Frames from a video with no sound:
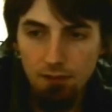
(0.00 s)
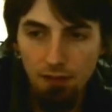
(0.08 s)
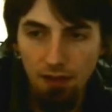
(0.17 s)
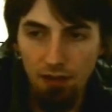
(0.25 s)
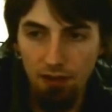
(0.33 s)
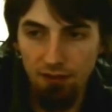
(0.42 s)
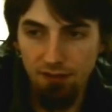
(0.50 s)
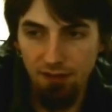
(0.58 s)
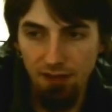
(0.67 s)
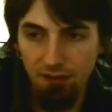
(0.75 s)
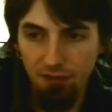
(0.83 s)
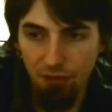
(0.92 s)
Here it
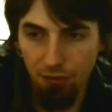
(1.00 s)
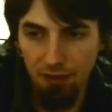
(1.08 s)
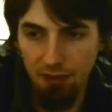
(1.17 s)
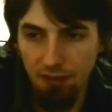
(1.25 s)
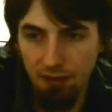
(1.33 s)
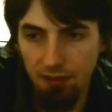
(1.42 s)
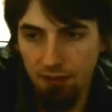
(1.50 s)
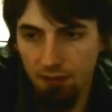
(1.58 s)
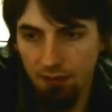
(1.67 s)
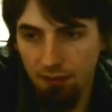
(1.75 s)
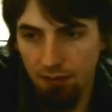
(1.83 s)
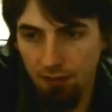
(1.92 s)
says 3
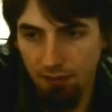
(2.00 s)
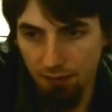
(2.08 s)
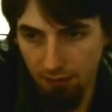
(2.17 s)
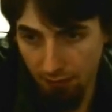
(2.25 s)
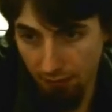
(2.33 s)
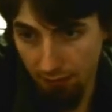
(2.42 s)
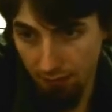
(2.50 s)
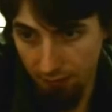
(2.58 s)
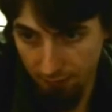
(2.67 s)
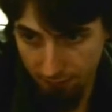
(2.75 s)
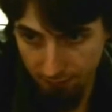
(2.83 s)
Kebon